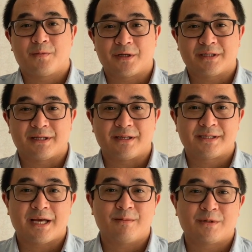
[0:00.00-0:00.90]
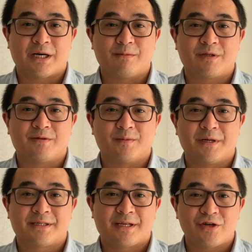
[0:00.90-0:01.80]
But at the same time, it will
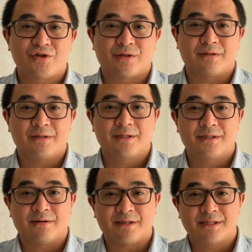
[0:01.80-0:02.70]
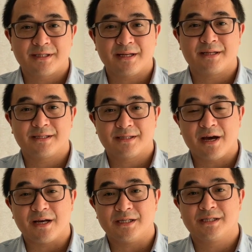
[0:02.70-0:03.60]
be essential to understand the
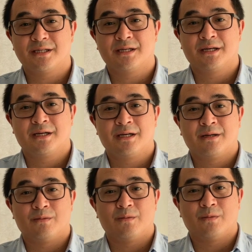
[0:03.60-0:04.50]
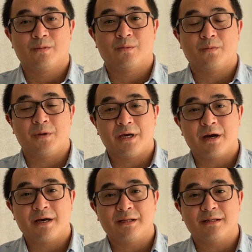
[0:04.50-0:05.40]
science
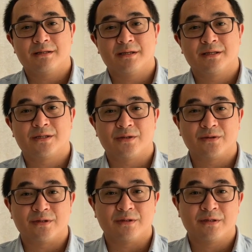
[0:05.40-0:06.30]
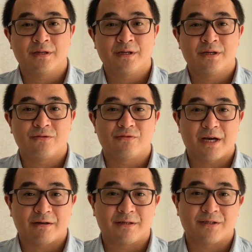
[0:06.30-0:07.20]
behind certain
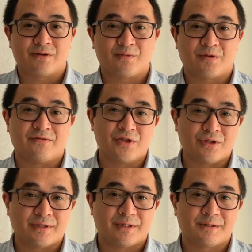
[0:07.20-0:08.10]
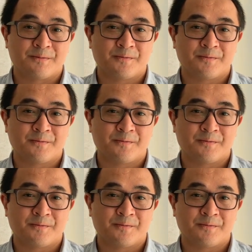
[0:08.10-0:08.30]
regulatory provisions.